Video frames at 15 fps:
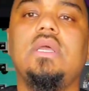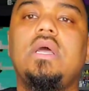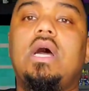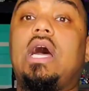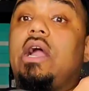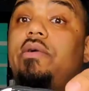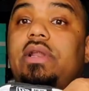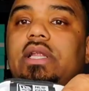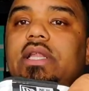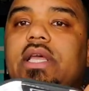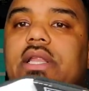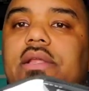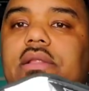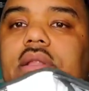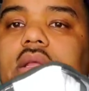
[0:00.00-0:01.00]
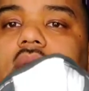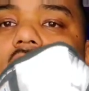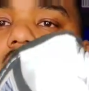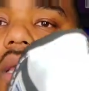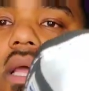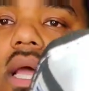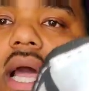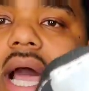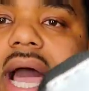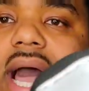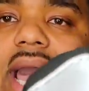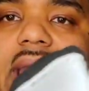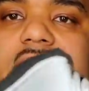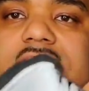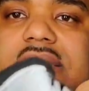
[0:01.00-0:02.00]
I already did it. I
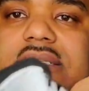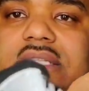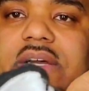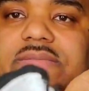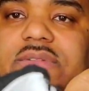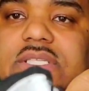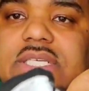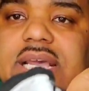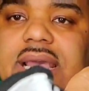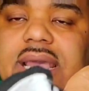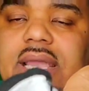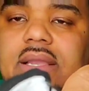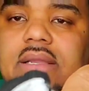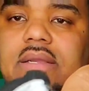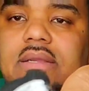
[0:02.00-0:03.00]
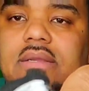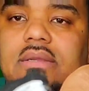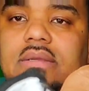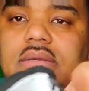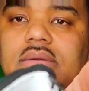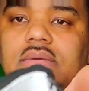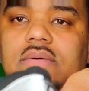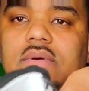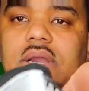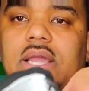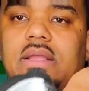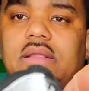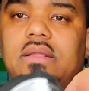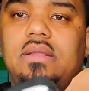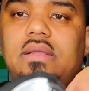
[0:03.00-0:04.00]
had to stuff the tag, right?
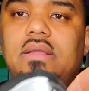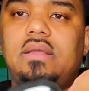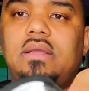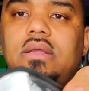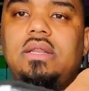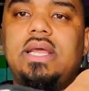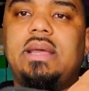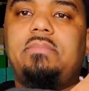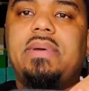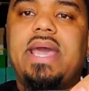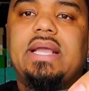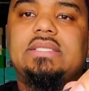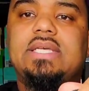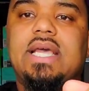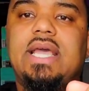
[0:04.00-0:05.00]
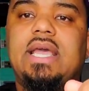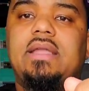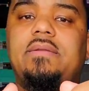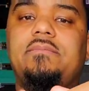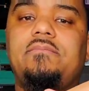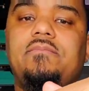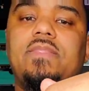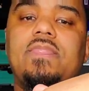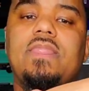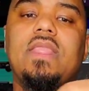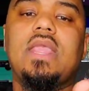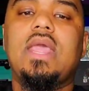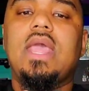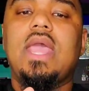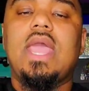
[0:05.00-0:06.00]
That back tag,
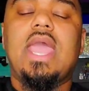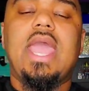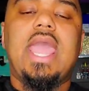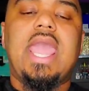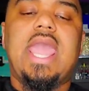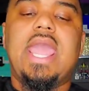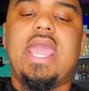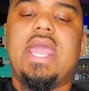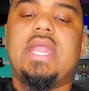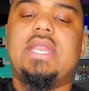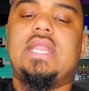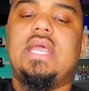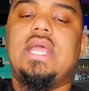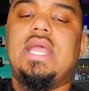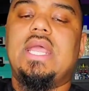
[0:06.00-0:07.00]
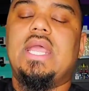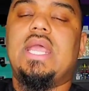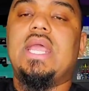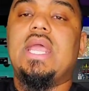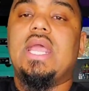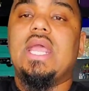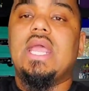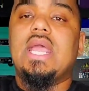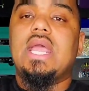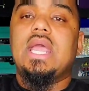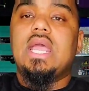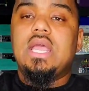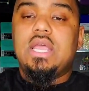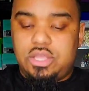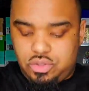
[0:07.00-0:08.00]
and
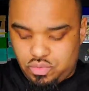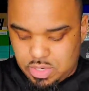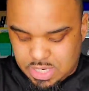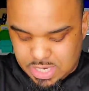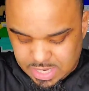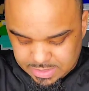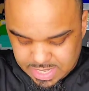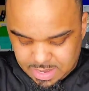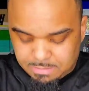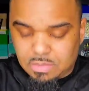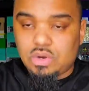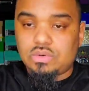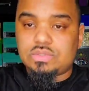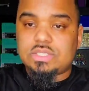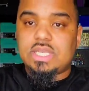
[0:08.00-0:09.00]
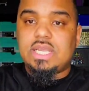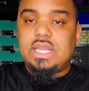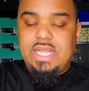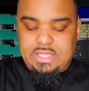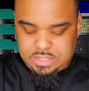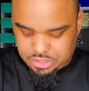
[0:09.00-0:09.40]
you cut that moleskin into